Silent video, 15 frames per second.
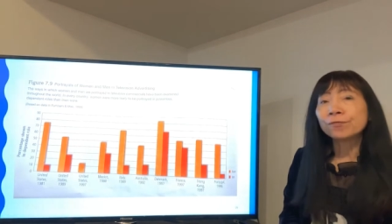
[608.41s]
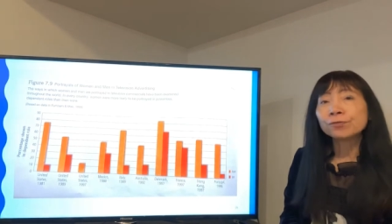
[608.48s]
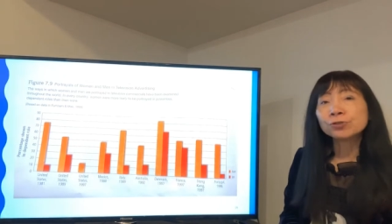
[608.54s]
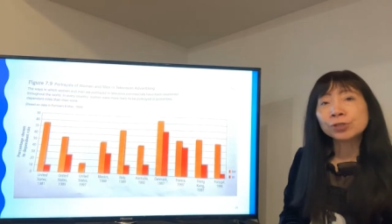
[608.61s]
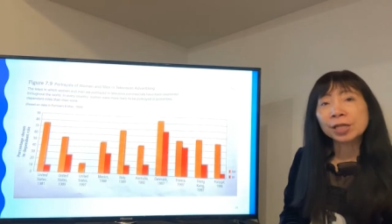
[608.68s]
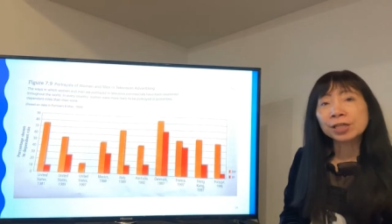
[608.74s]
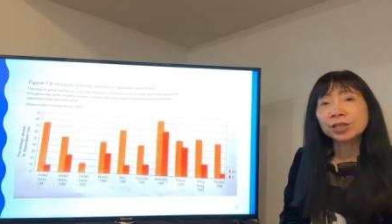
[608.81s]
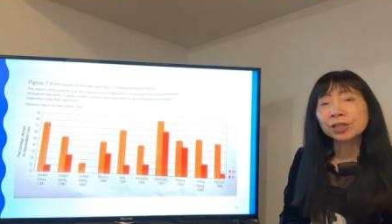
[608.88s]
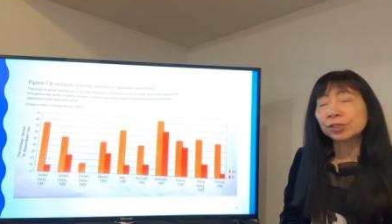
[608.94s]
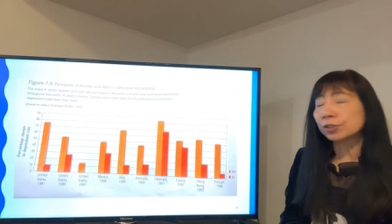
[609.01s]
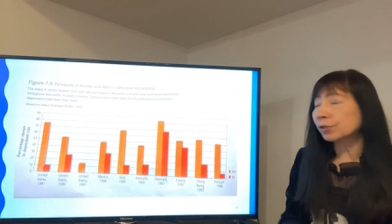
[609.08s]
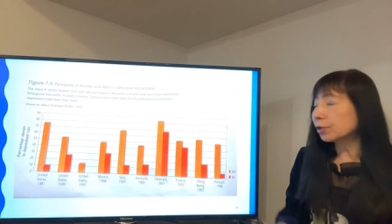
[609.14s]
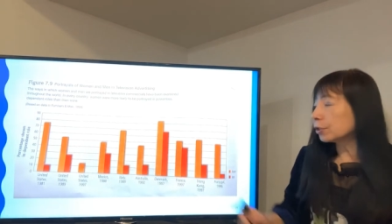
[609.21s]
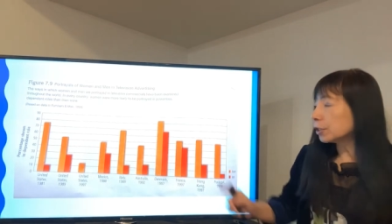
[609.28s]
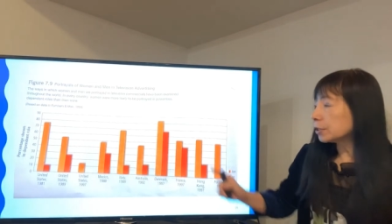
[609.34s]

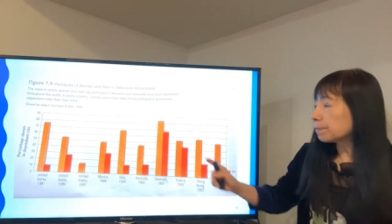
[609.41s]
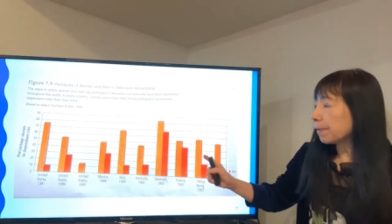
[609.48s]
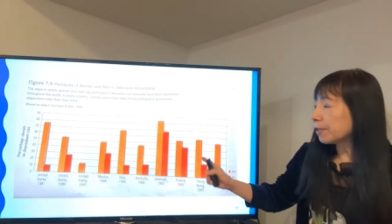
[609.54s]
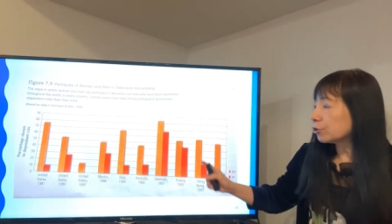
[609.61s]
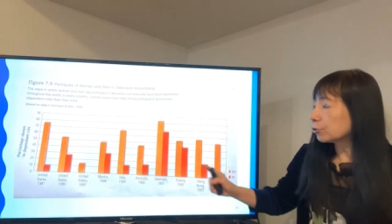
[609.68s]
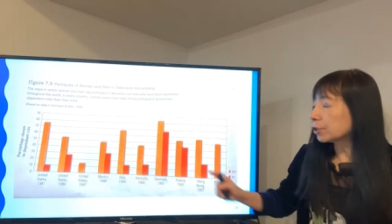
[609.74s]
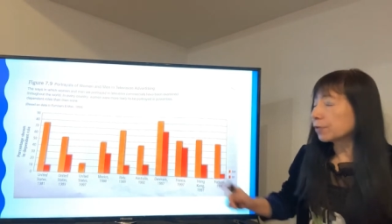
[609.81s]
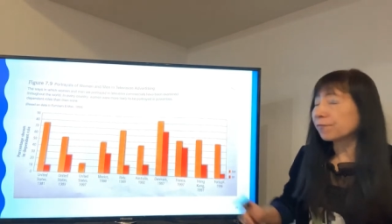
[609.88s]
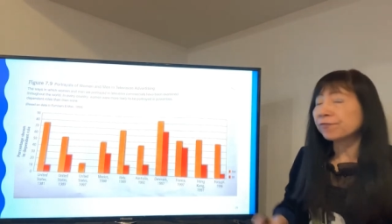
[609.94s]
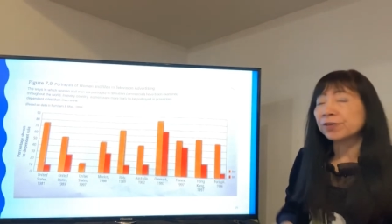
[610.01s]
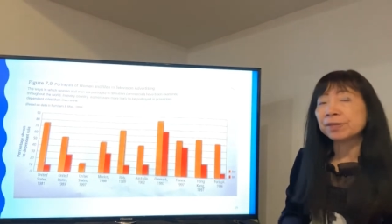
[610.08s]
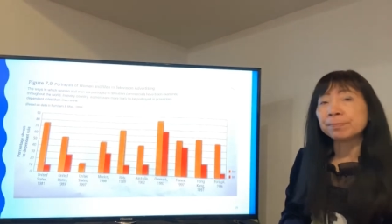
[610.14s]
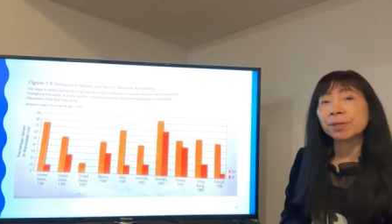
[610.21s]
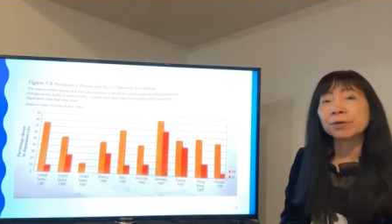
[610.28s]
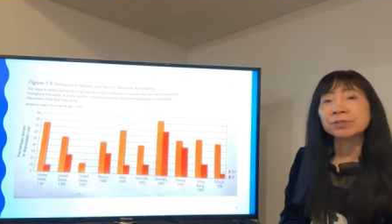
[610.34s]
gender, especially the
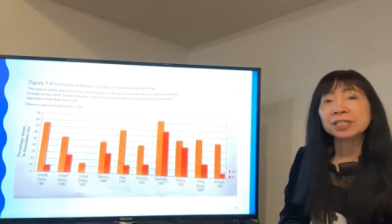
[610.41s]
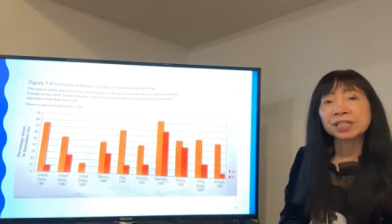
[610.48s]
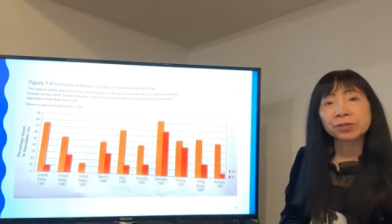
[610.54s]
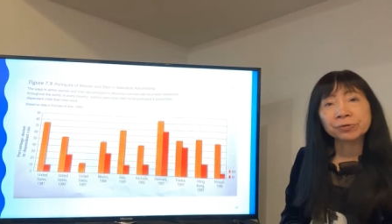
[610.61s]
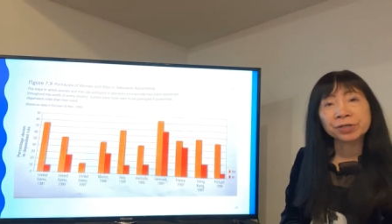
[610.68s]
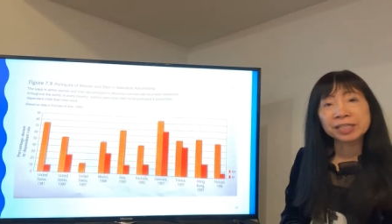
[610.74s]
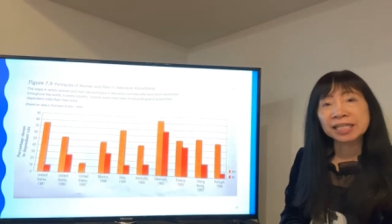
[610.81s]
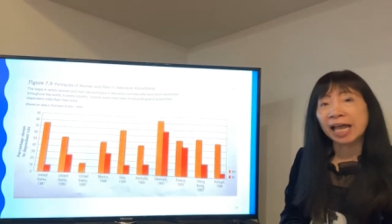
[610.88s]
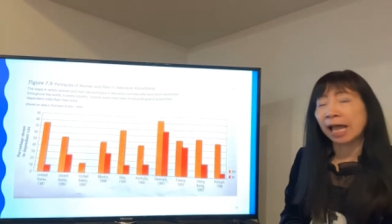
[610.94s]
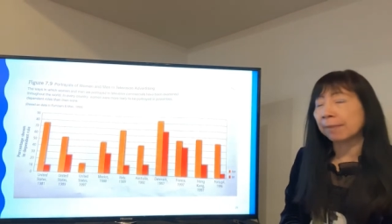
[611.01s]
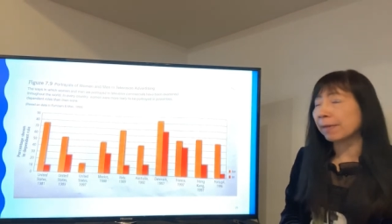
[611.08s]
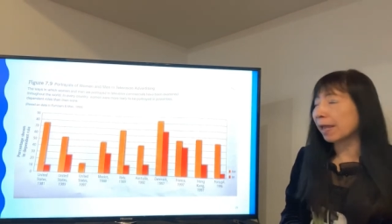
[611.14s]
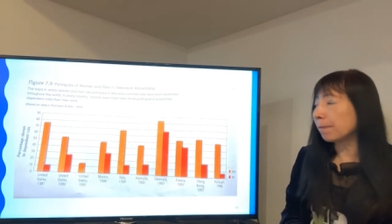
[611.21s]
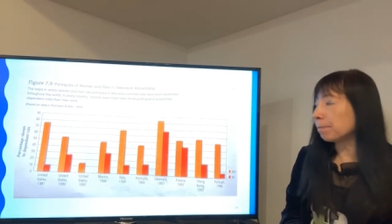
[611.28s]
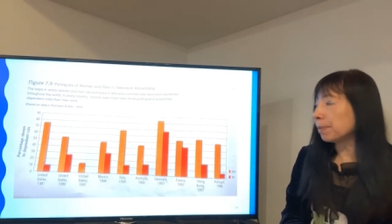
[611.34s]
female stereotype
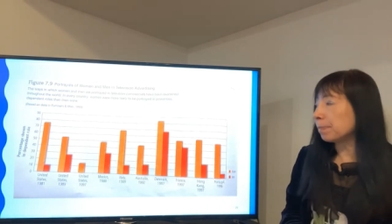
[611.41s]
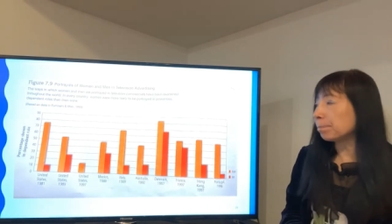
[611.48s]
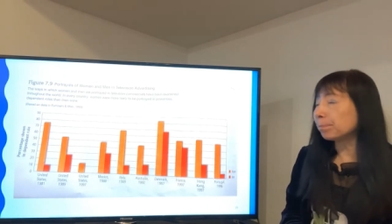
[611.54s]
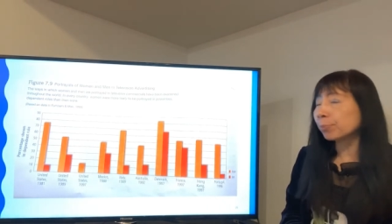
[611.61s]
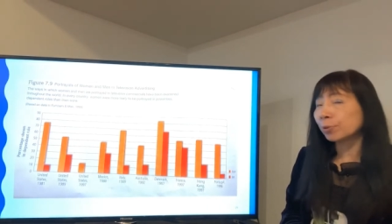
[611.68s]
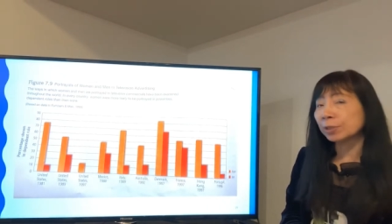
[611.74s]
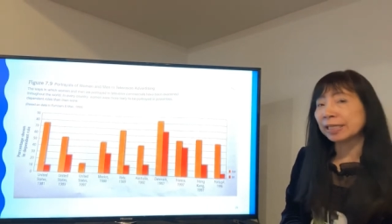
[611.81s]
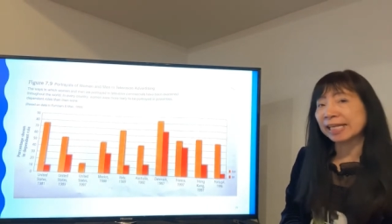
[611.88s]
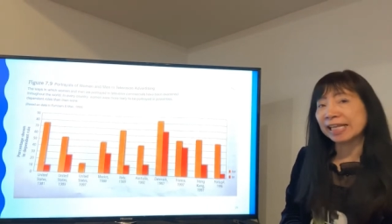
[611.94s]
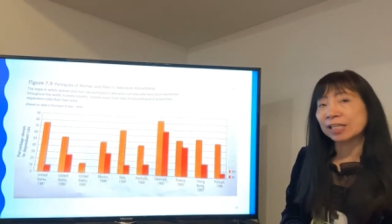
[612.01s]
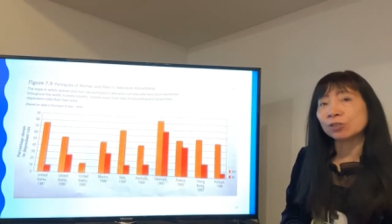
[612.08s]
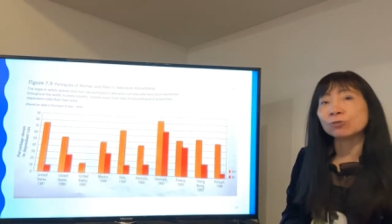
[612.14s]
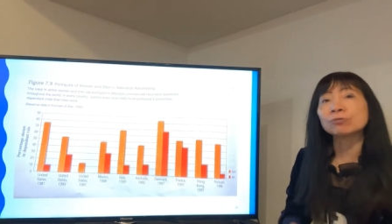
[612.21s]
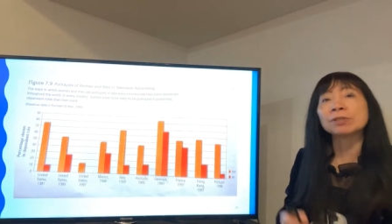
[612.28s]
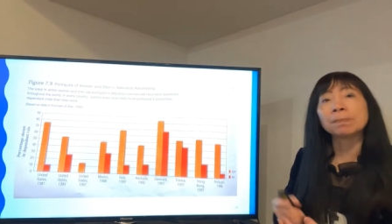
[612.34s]
have been put
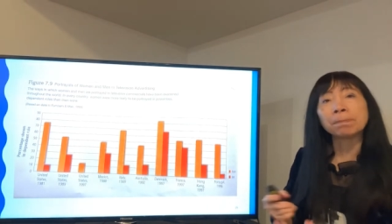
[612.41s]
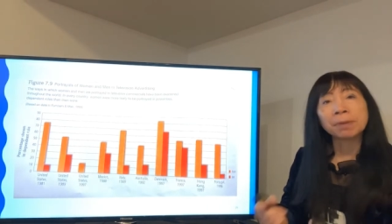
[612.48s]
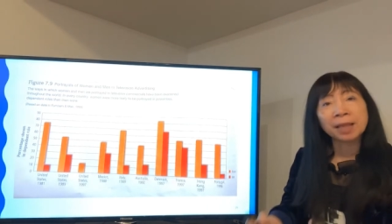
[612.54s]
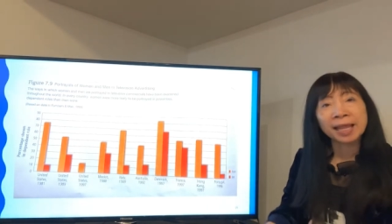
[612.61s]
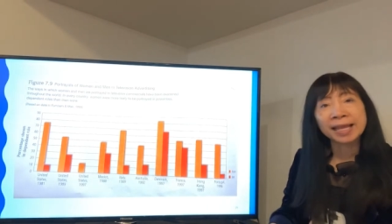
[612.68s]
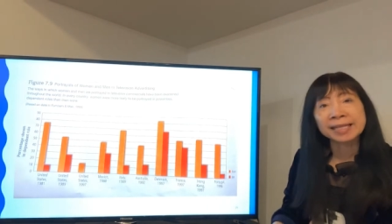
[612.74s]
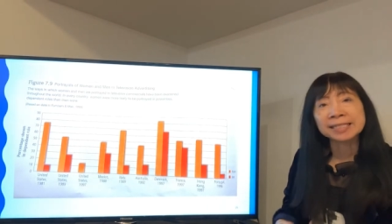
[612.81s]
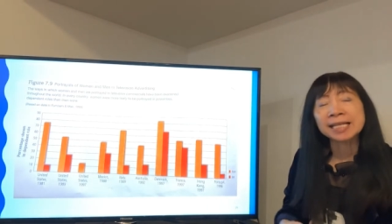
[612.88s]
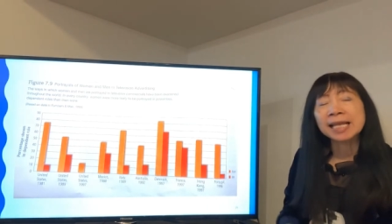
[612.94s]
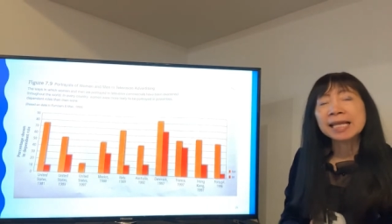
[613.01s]
into the place